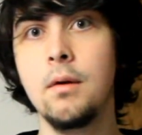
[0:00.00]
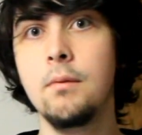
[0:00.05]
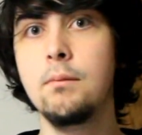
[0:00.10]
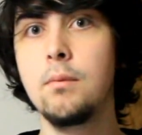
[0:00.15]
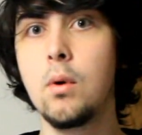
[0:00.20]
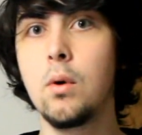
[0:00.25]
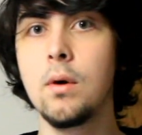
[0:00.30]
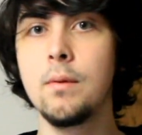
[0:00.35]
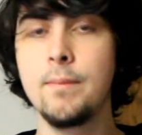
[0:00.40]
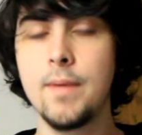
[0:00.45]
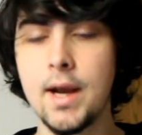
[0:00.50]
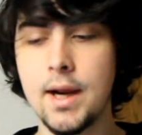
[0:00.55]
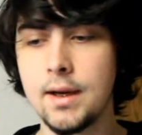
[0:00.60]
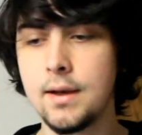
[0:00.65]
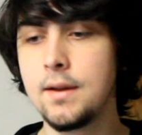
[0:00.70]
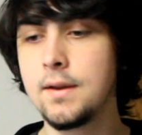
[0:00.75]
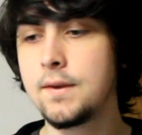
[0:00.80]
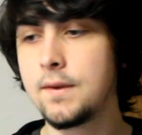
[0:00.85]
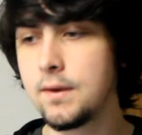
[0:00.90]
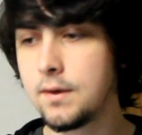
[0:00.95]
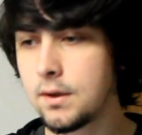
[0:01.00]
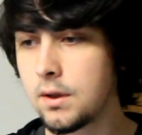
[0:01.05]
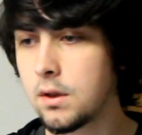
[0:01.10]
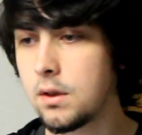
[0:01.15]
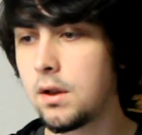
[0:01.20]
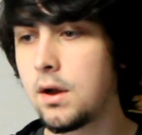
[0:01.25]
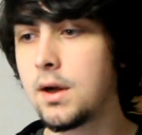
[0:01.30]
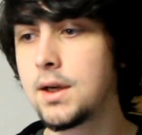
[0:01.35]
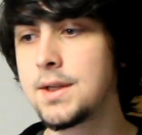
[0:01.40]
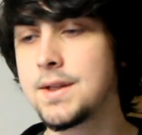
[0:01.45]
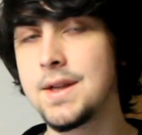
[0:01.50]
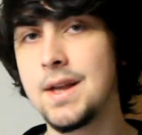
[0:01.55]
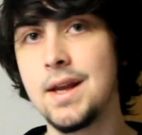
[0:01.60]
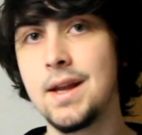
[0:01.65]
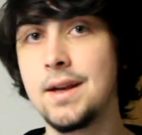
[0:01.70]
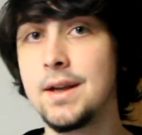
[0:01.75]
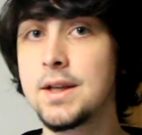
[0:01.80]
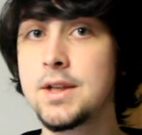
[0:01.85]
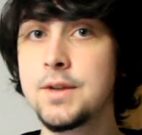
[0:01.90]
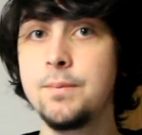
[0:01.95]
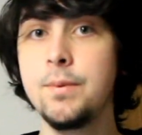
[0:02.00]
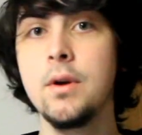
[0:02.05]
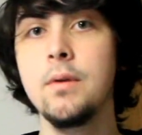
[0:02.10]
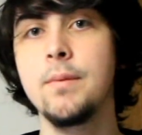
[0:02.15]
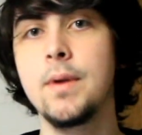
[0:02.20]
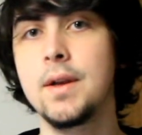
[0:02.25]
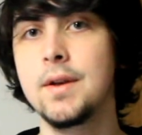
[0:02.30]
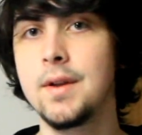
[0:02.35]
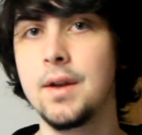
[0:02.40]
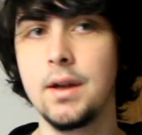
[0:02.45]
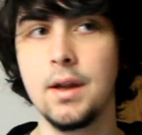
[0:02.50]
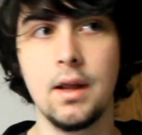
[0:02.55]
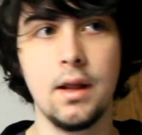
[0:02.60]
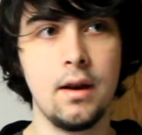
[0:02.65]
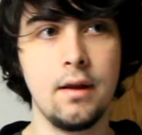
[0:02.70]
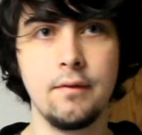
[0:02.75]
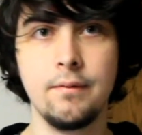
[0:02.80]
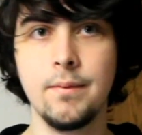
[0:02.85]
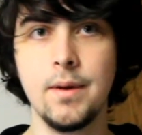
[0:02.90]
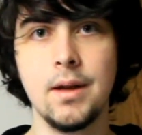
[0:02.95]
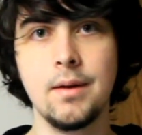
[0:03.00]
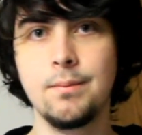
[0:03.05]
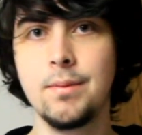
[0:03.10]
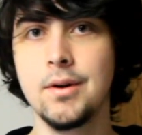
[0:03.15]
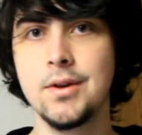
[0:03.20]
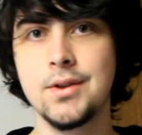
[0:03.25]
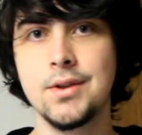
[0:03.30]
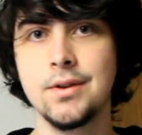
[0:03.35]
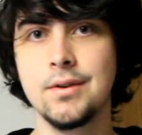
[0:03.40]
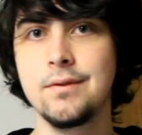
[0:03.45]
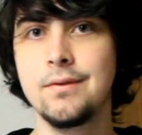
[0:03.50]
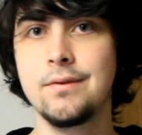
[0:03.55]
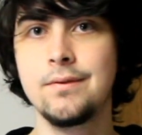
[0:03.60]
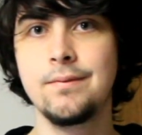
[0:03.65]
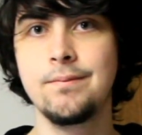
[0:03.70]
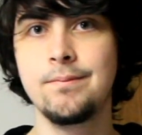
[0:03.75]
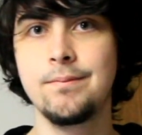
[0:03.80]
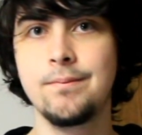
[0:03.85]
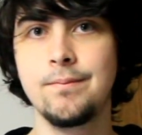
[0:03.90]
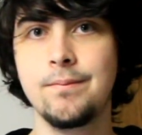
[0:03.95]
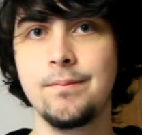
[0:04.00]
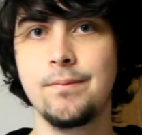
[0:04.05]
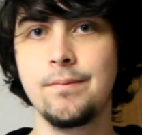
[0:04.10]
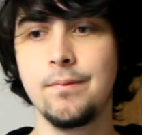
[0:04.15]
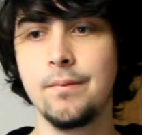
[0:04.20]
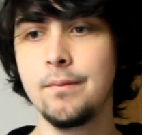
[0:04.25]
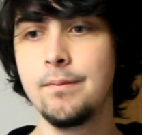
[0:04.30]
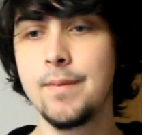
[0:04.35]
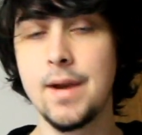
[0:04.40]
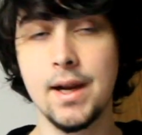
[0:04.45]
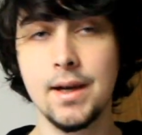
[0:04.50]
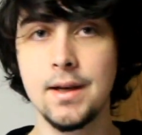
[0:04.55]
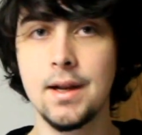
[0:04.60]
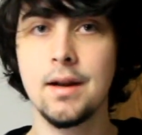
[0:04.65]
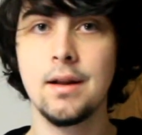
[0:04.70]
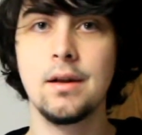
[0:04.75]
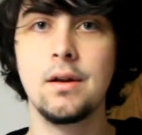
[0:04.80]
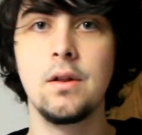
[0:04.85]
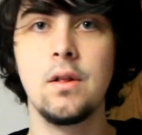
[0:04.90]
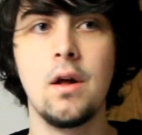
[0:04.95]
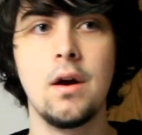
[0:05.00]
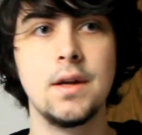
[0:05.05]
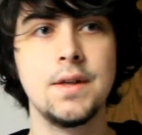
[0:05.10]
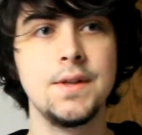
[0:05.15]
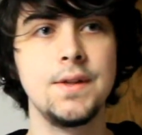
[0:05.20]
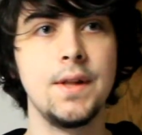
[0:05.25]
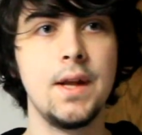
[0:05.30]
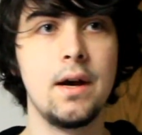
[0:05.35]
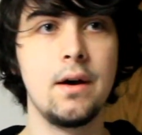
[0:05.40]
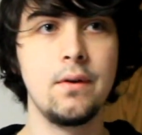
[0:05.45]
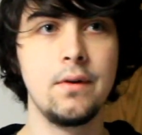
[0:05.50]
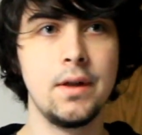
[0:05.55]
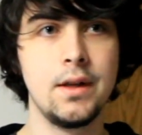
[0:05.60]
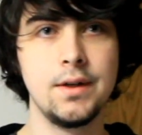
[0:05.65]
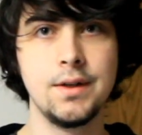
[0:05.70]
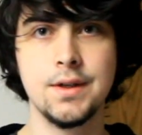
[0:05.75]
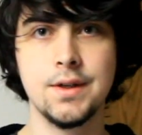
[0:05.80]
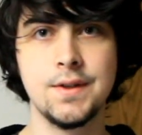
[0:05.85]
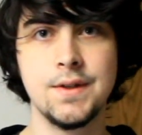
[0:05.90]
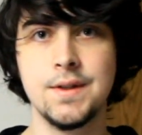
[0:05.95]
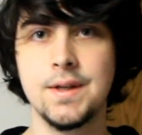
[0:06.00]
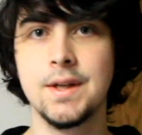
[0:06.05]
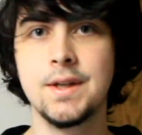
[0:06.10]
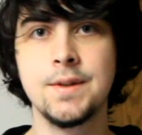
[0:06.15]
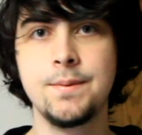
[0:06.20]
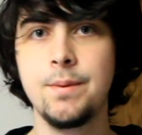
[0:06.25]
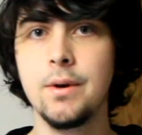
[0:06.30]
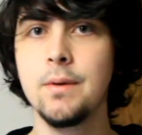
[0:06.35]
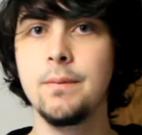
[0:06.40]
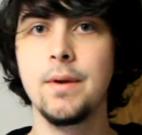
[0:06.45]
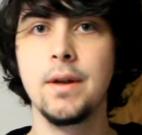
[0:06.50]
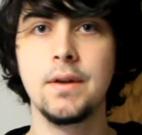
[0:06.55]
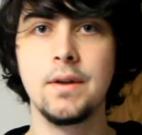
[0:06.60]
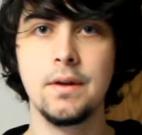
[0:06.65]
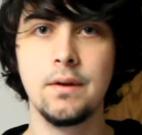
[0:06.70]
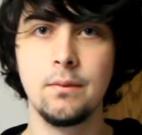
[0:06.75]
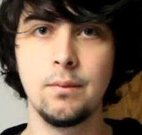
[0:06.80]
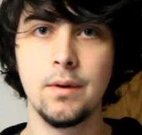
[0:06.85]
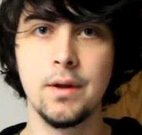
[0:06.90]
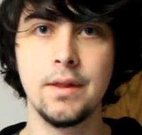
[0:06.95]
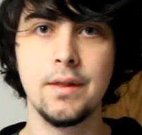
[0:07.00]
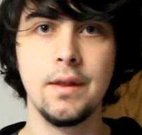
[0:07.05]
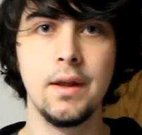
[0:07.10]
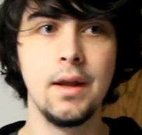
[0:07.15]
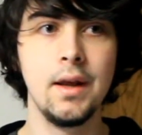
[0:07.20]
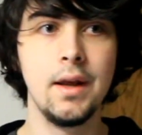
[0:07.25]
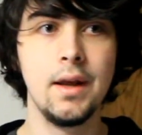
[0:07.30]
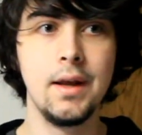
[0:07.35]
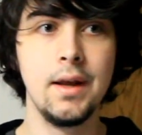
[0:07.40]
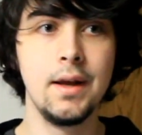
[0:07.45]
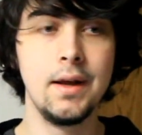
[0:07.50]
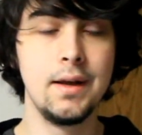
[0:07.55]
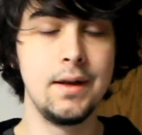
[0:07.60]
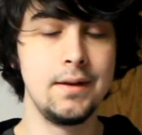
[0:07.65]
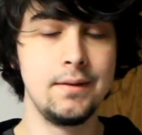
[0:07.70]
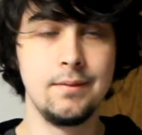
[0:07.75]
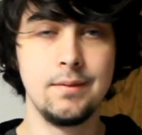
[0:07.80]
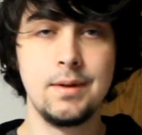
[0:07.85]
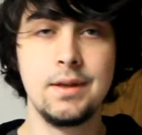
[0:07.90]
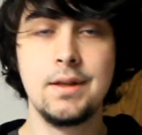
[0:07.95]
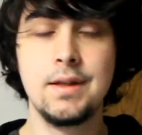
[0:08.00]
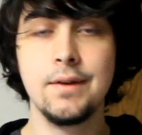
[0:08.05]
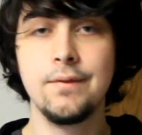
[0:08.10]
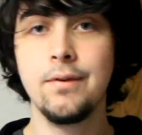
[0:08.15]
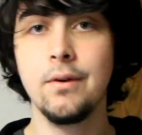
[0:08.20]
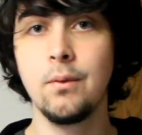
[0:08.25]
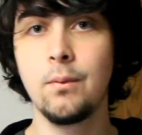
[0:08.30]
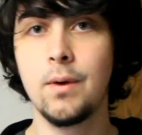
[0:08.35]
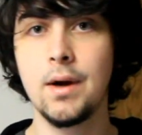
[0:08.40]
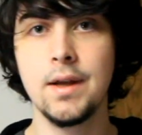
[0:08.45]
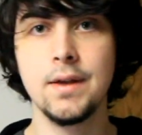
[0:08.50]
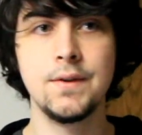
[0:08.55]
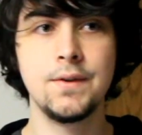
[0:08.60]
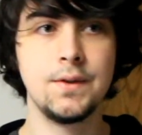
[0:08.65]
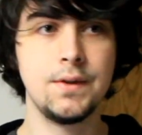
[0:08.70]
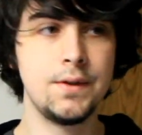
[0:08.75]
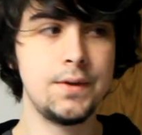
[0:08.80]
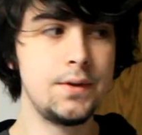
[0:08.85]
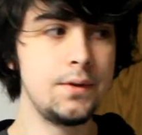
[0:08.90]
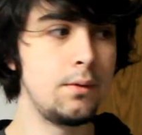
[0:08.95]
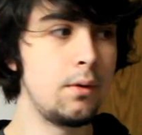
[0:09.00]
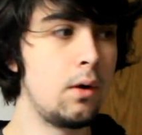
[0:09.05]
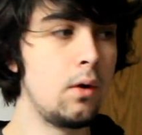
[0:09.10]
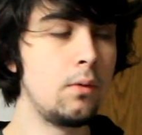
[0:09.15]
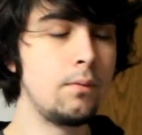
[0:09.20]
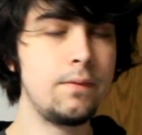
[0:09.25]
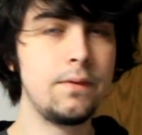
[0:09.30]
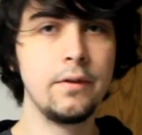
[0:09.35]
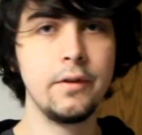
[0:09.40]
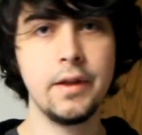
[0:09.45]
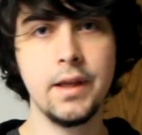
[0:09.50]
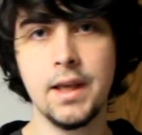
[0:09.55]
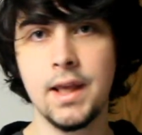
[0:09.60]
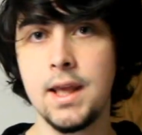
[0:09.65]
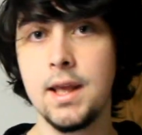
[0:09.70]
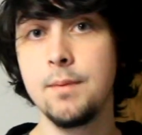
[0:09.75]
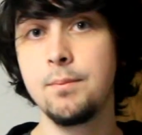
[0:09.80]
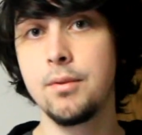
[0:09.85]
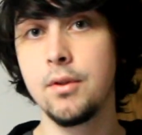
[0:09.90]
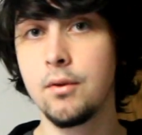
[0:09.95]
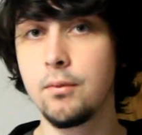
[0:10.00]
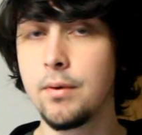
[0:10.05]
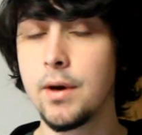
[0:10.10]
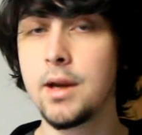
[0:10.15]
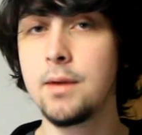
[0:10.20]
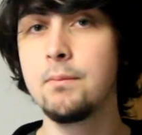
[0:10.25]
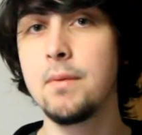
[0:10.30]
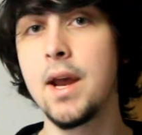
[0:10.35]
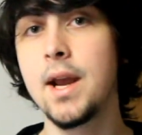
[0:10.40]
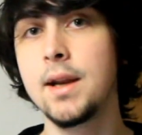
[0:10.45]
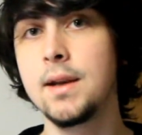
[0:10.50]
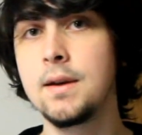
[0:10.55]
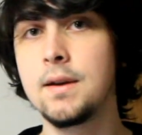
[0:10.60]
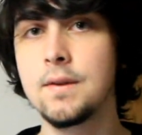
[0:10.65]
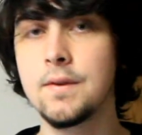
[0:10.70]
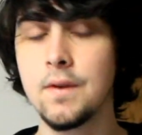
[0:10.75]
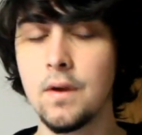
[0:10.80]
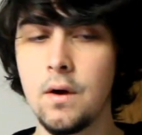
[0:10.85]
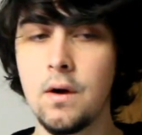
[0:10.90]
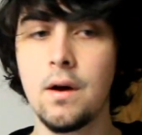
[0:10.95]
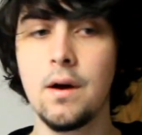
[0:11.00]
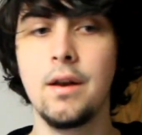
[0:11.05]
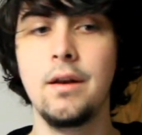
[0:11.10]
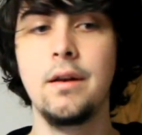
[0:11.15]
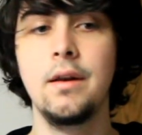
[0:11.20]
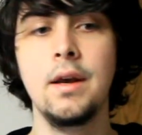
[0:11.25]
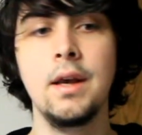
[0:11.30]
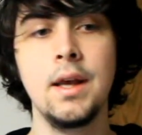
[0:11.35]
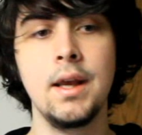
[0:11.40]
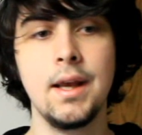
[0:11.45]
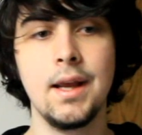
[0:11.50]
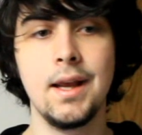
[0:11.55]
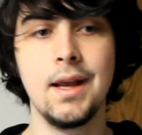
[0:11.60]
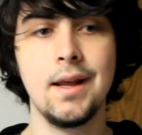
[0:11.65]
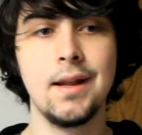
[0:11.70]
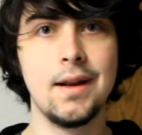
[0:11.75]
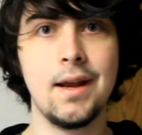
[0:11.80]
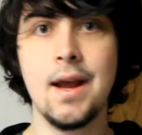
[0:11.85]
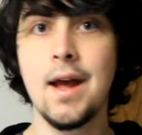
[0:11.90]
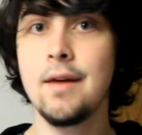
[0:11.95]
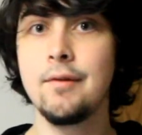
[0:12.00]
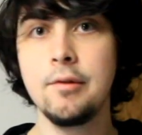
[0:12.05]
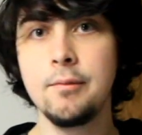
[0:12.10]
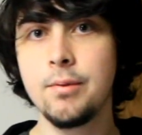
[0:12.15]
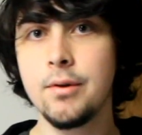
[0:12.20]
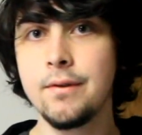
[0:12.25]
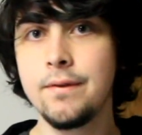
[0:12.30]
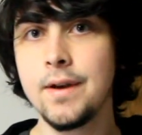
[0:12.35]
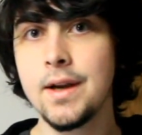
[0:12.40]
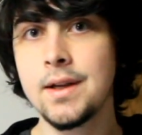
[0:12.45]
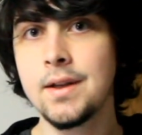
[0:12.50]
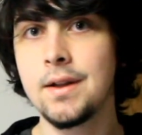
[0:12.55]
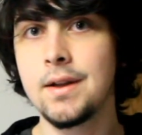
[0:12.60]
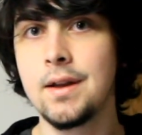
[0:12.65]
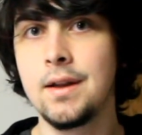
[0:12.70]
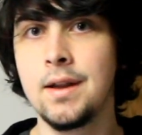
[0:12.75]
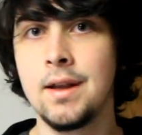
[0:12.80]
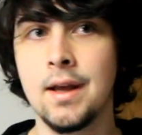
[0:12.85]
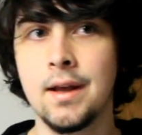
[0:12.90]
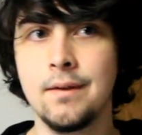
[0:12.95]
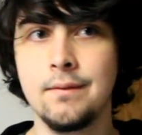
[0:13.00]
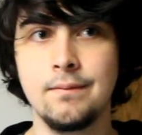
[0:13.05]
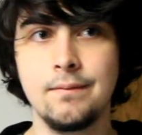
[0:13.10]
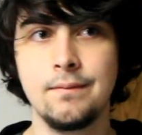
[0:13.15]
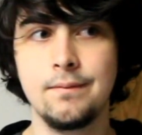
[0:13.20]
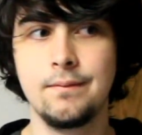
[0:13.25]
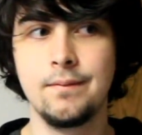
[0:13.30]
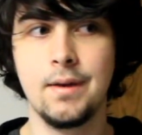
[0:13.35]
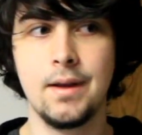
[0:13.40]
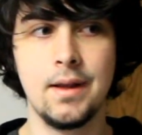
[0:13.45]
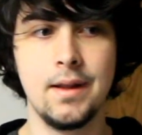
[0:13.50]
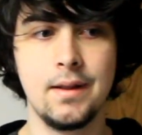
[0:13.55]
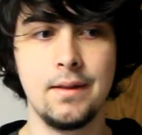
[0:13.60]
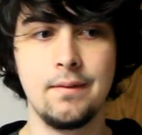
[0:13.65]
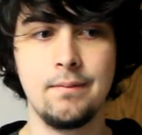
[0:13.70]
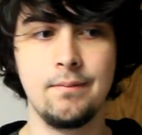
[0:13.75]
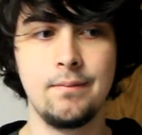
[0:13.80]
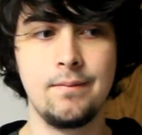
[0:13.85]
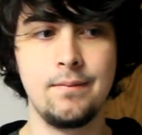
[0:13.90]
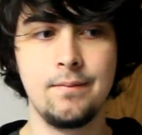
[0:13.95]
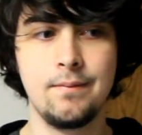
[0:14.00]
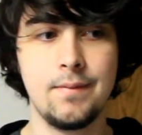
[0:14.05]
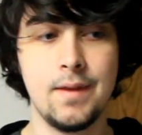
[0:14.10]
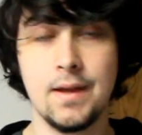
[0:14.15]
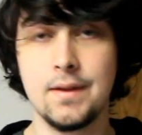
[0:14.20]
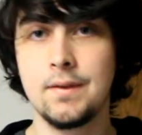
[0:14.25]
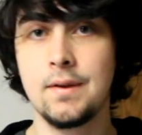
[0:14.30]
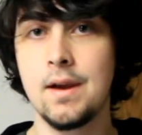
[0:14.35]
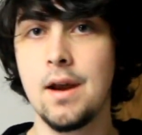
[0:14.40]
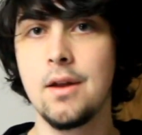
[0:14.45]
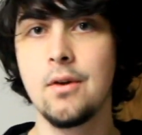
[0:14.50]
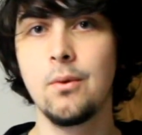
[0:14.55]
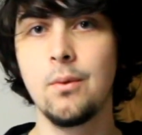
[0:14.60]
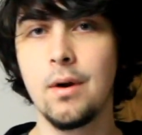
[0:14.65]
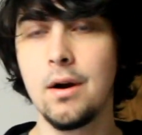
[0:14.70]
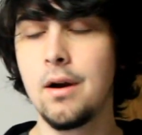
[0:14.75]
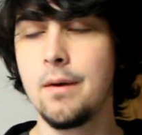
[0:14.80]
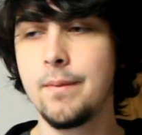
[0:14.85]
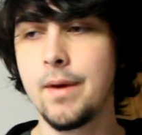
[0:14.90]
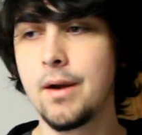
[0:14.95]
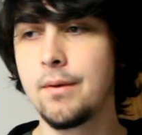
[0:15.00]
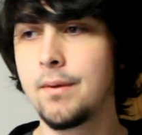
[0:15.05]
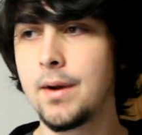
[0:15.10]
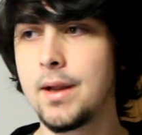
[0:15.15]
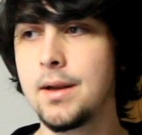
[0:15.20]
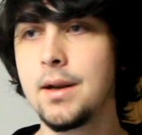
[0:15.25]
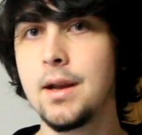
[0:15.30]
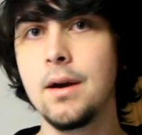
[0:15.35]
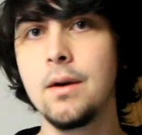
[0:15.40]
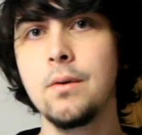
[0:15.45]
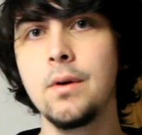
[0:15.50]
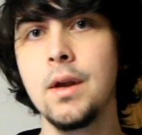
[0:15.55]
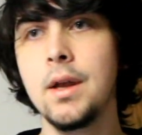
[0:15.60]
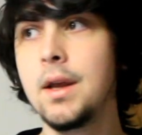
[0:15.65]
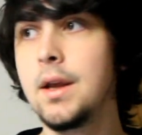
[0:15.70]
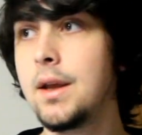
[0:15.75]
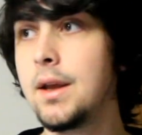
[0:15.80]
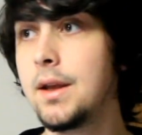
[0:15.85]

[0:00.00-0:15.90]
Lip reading: more magnets and clocks and experimenting, and I've made a bunch of magnetic clocks now and just experimented with different ways to hopefully keep the ring magnets on, and I haven't perfected it yet, and that's kind of where I'm at right now.